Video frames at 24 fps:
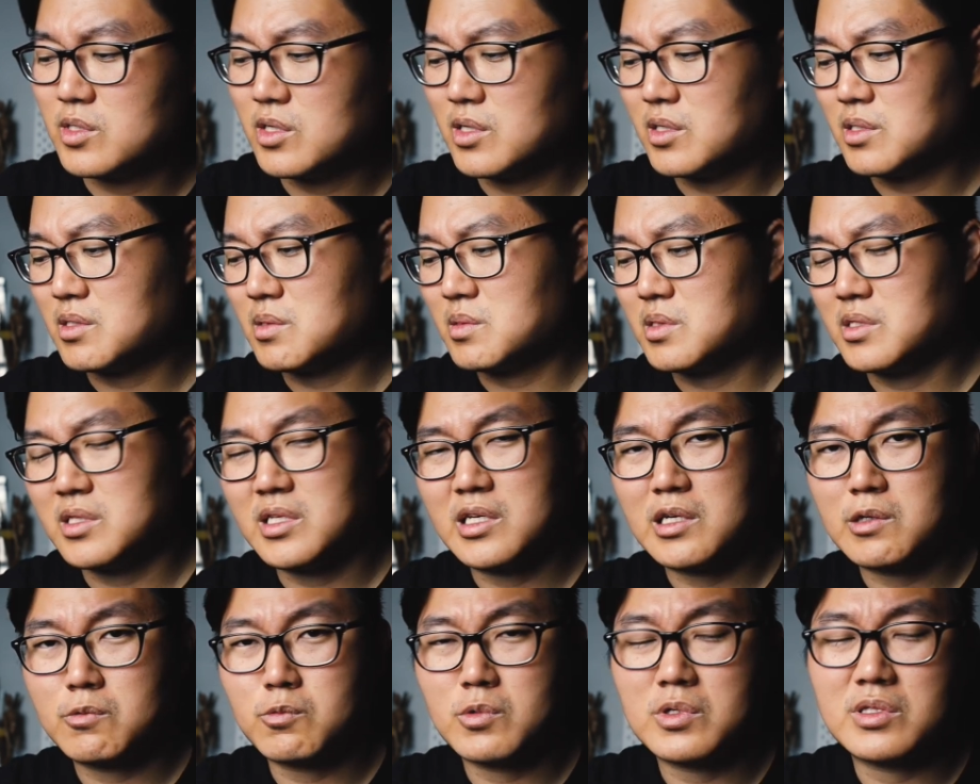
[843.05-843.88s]
just
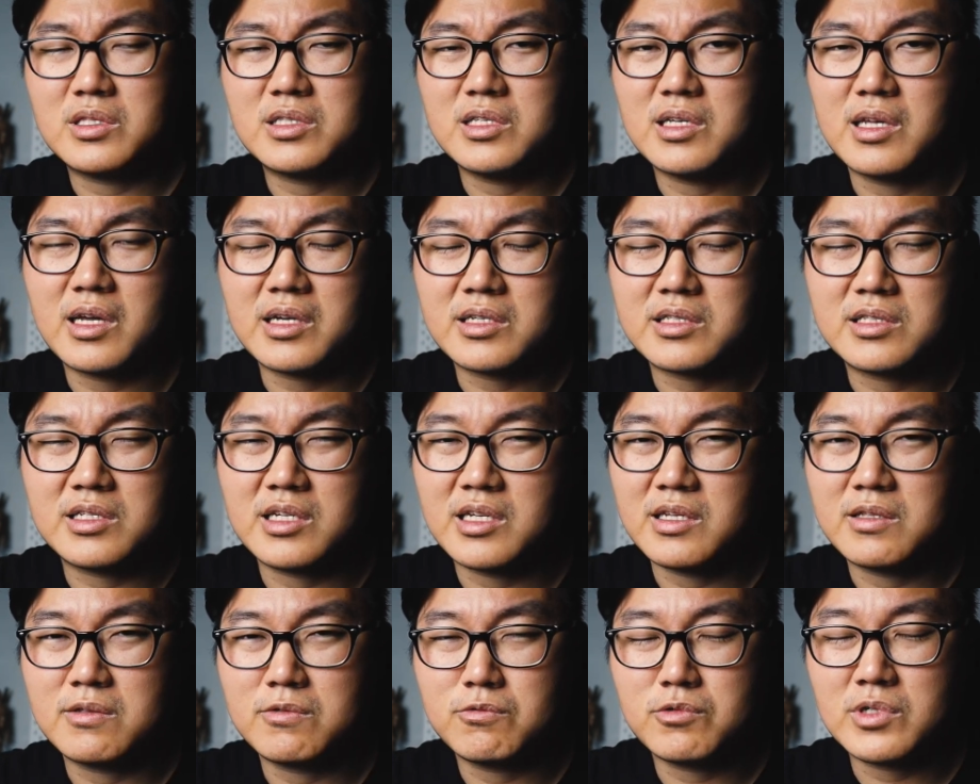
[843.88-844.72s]
stick with the
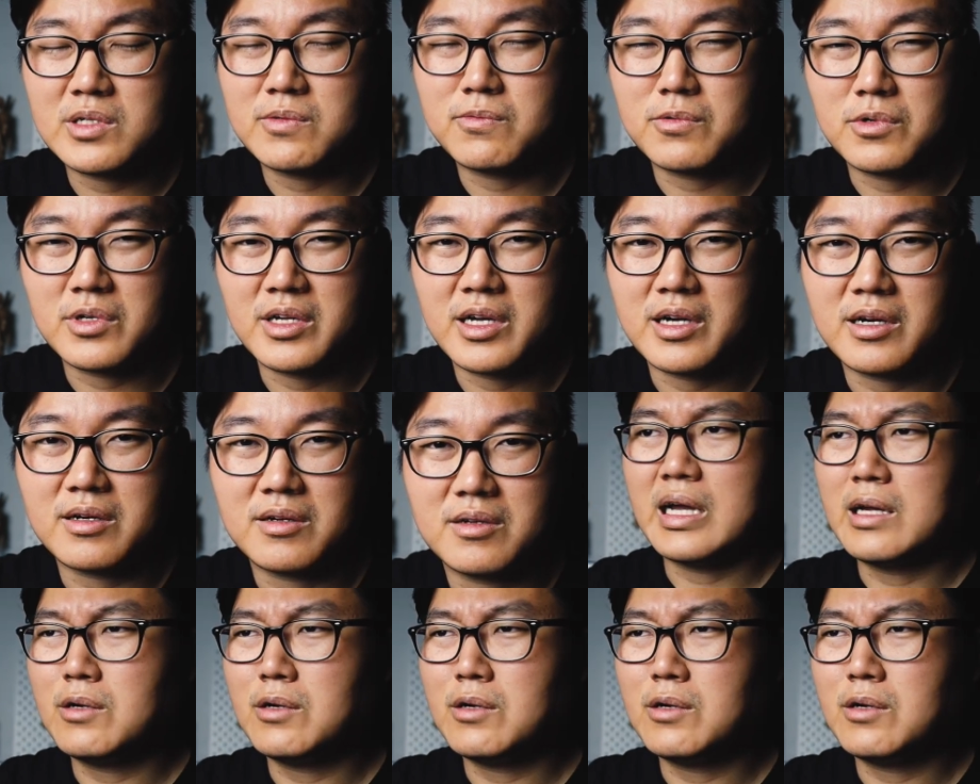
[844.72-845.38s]
X-T3 for now.